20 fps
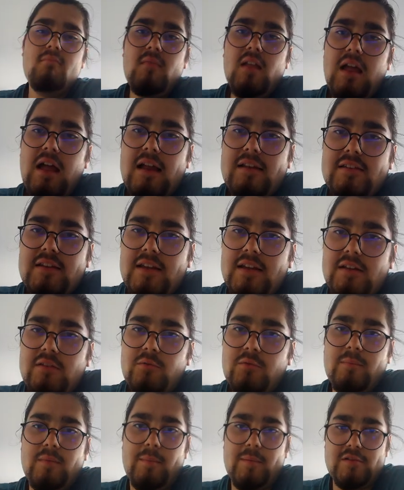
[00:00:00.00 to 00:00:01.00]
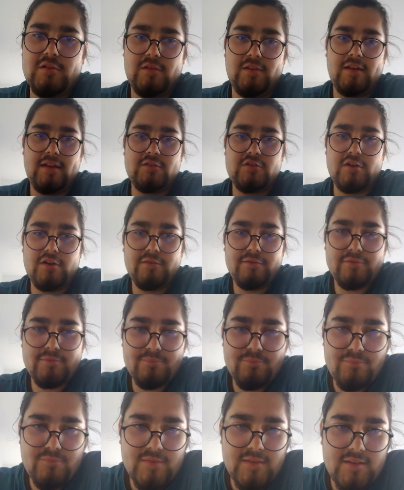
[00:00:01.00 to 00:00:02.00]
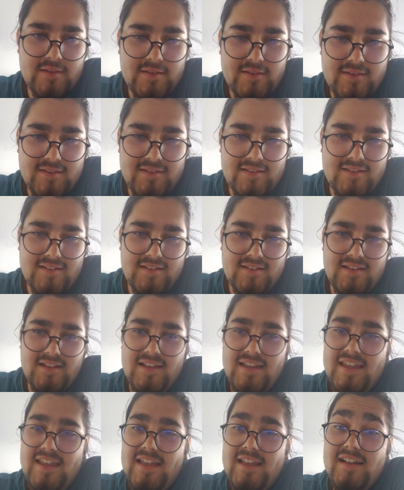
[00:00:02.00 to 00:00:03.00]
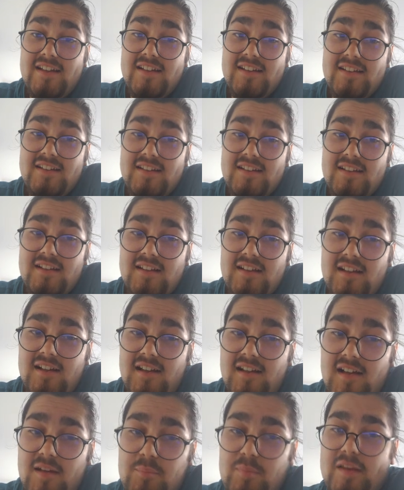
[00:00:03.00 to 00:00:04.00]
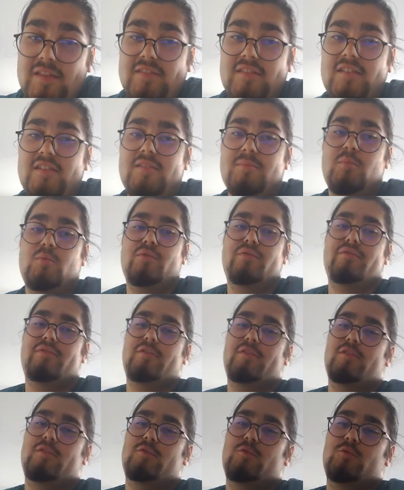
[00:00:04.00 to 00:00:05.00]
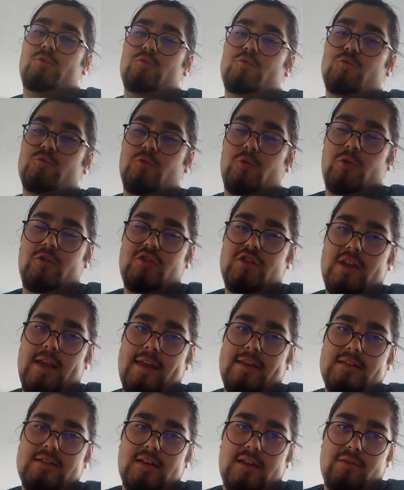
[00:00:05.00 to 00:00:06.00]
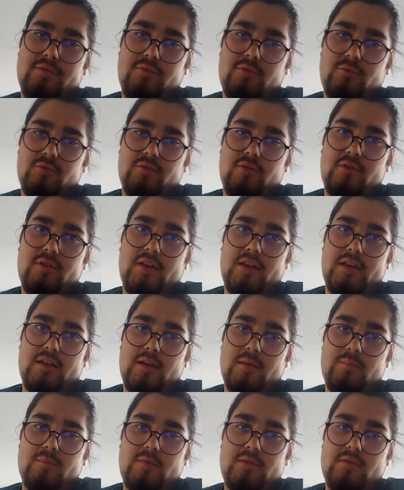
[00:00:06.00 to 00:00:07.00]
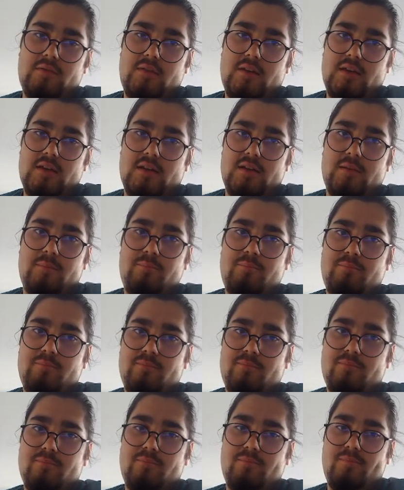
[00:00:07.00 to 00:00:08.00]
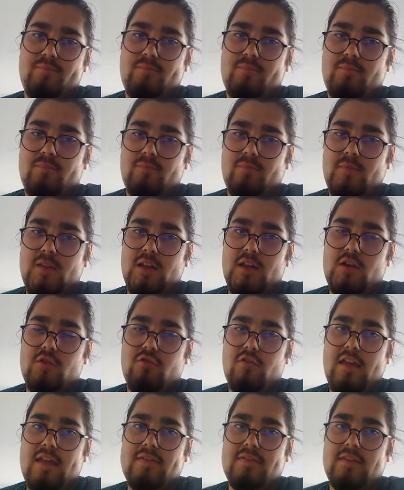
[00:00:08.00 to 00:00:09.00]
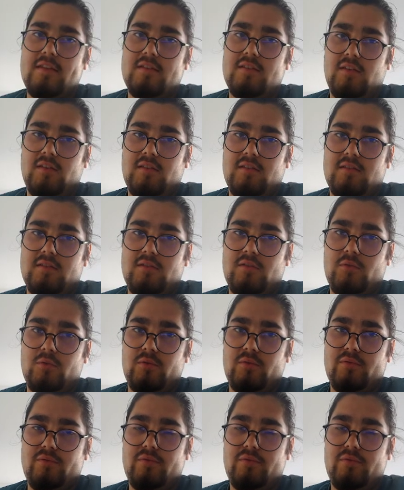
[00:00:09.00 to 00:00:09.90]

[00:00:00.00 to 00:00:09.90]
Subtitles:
And here, let me turn the engine off. Here, I played this move, rook g8. I thought, okay, I'm gonna create this sort of